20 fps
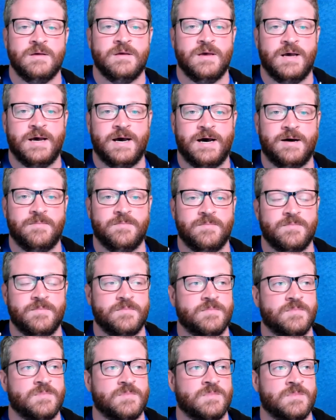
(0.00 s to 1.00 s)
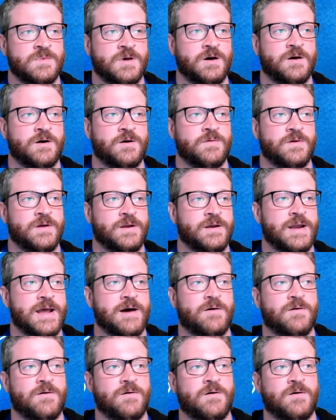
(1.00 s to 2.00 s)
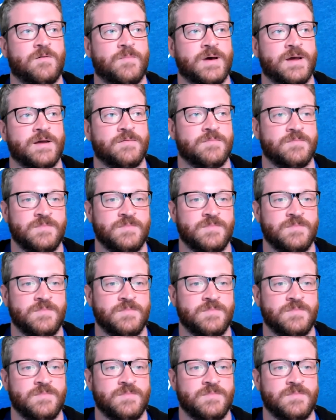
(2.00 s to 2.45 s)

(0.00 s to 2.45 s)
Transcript: Uh-oh, and now all my